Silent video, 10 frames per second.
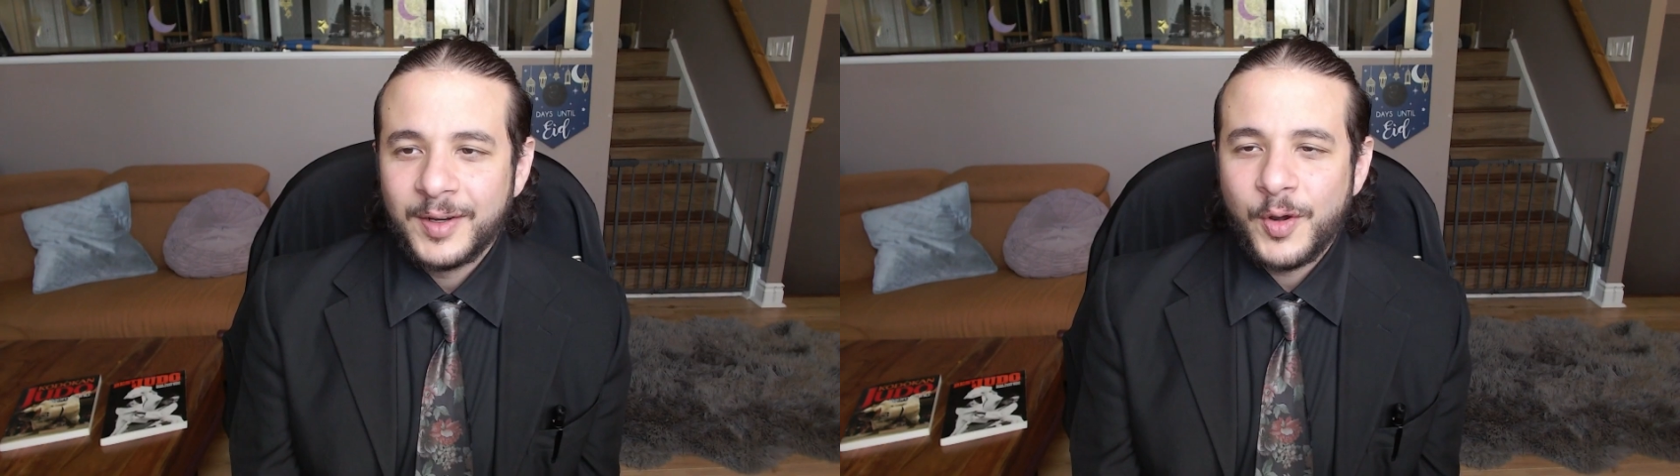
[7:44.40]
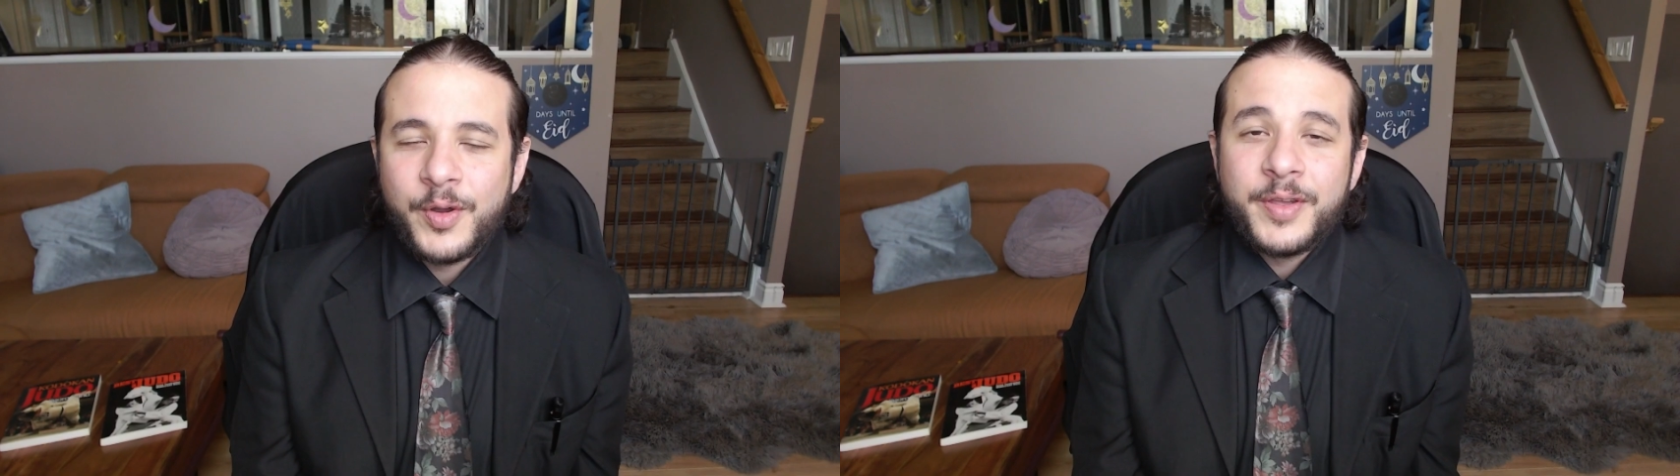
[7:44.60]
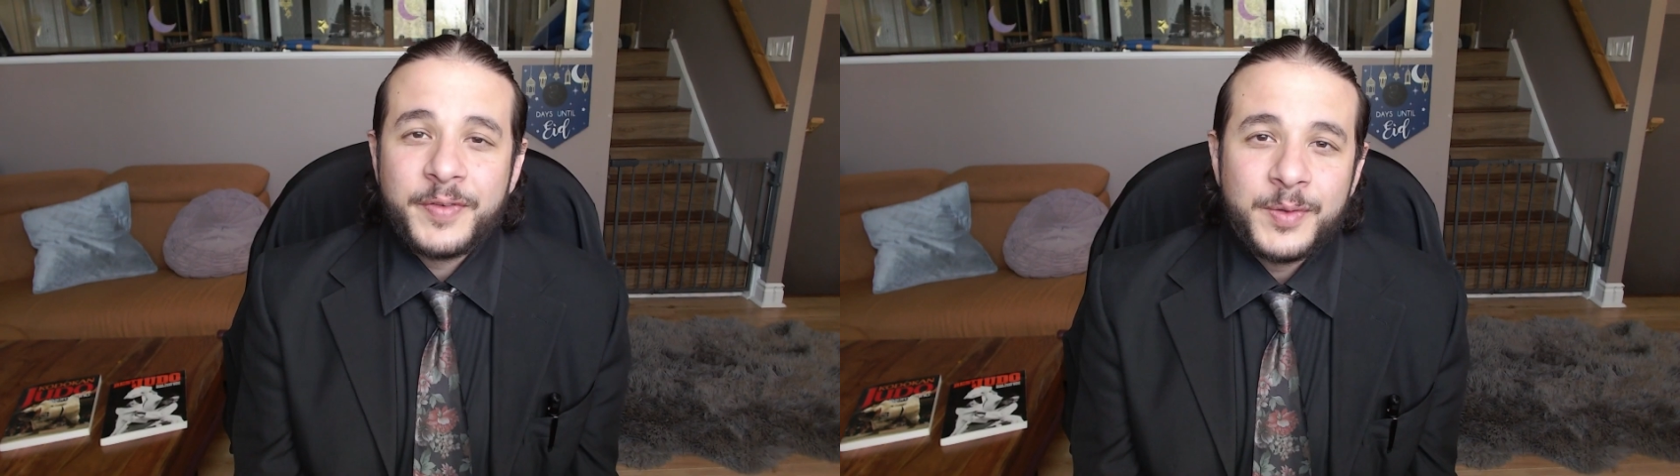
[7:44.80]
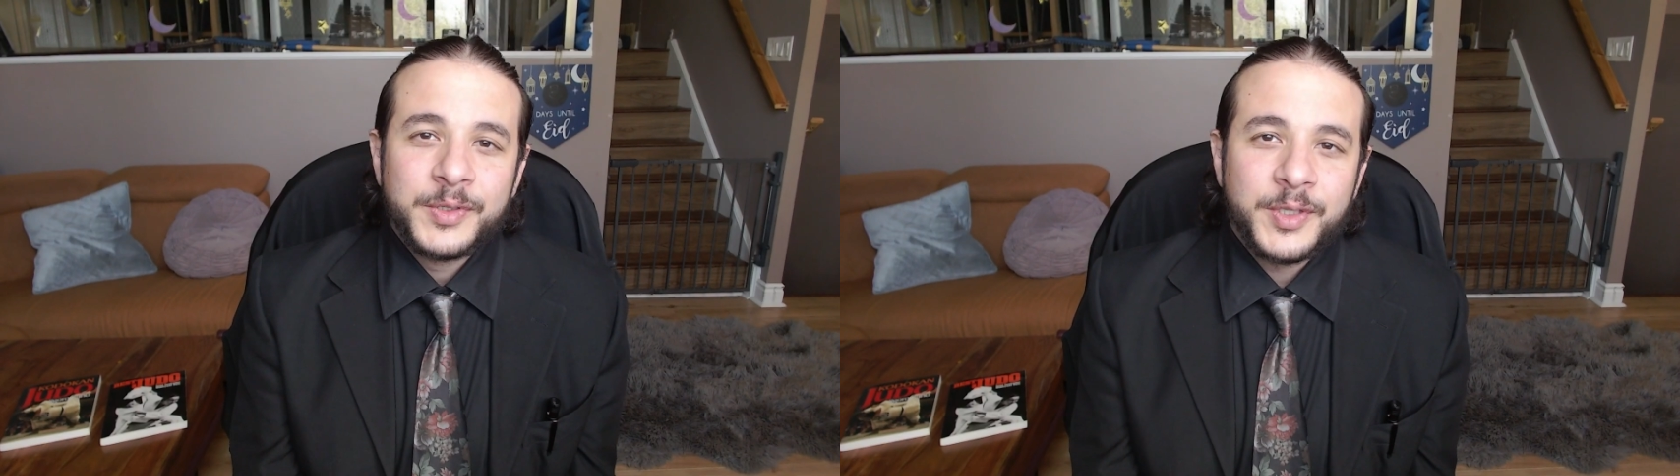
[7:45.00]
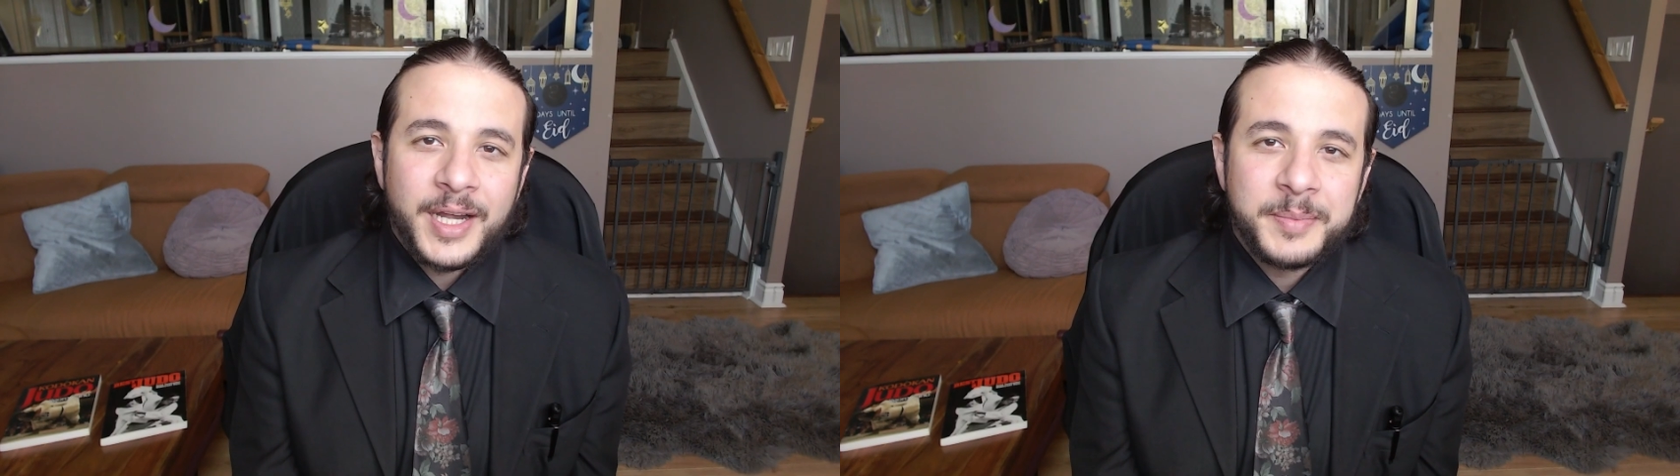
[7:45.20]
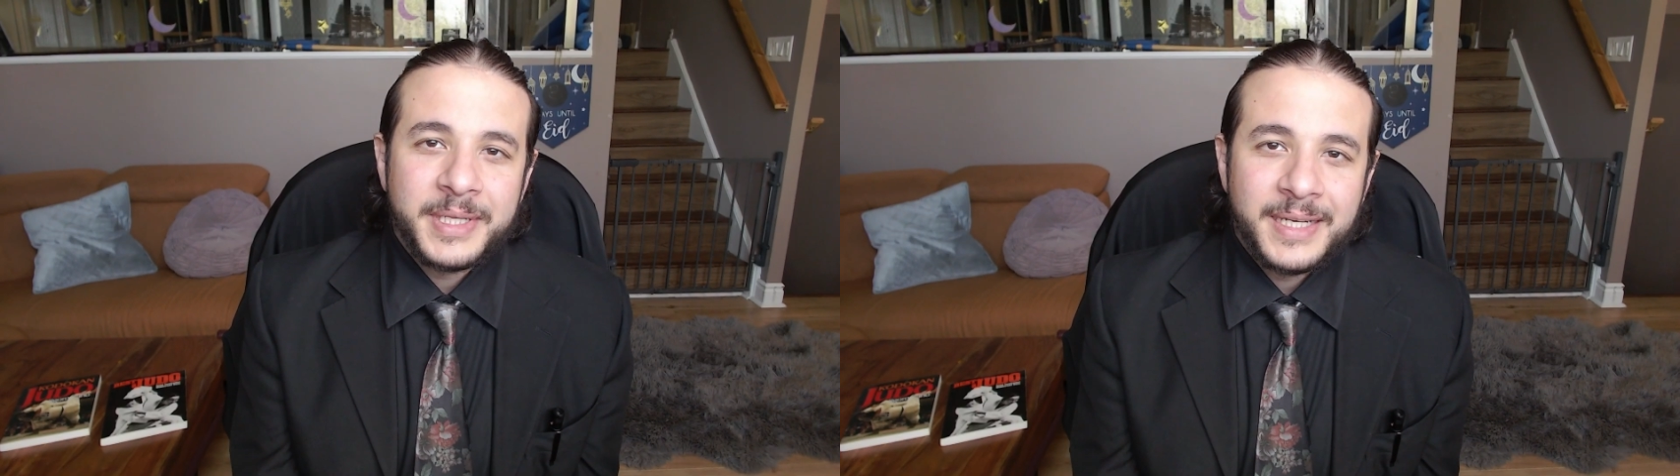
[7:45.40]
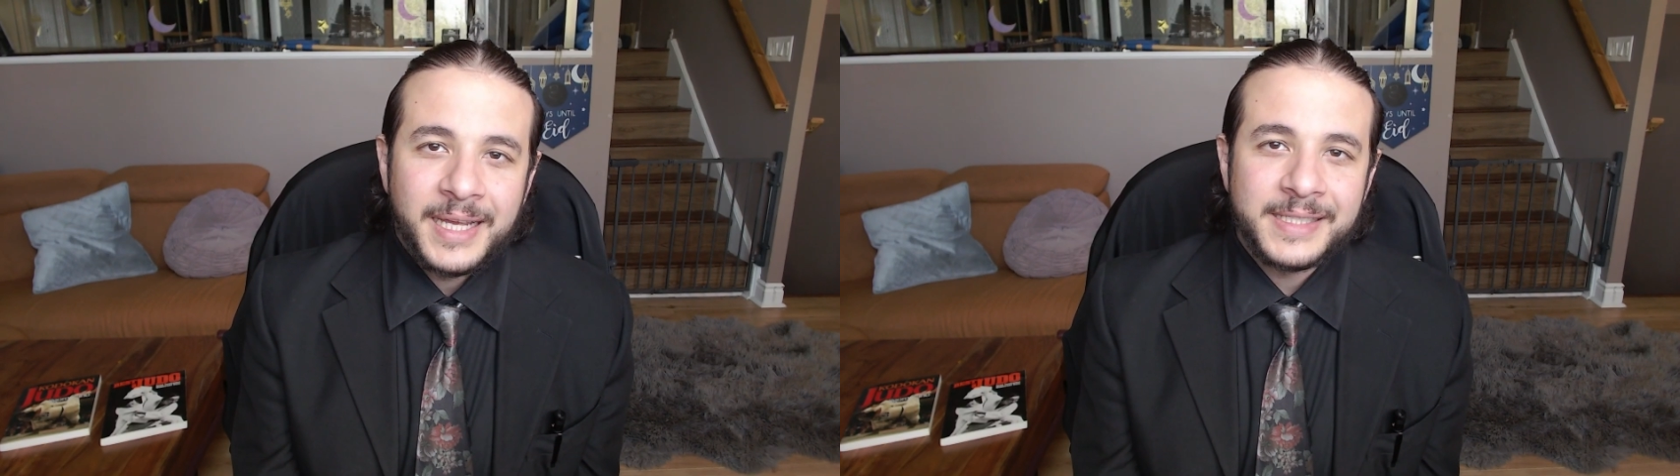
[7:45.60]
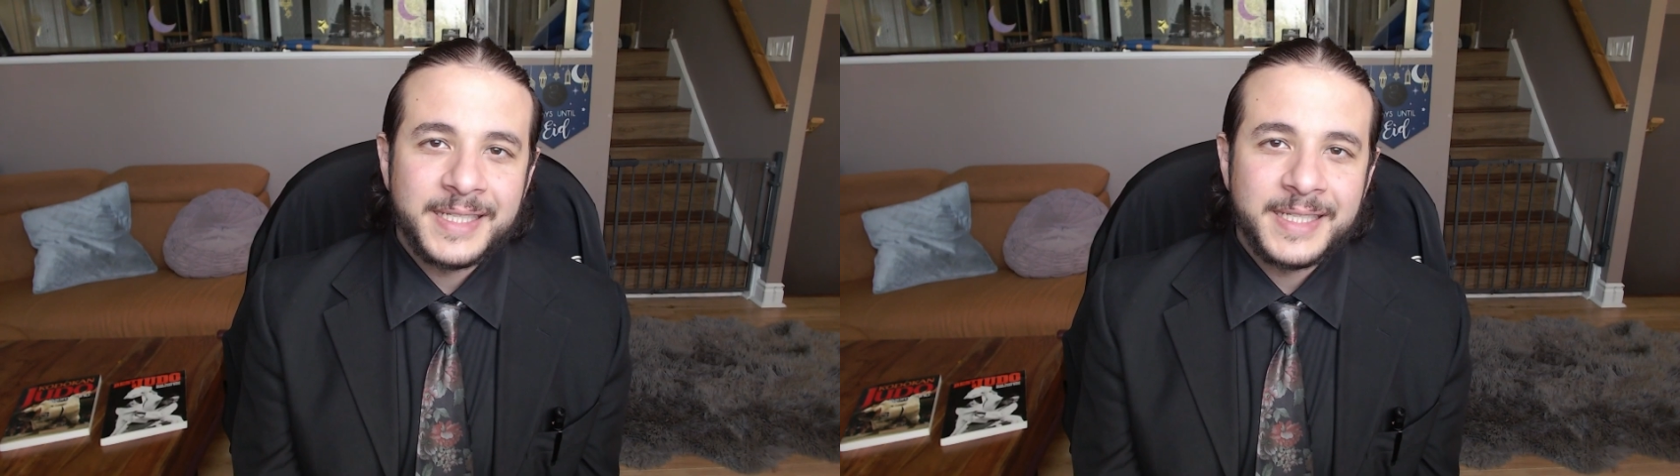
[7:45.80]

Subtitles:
Or if he was trying to be nice,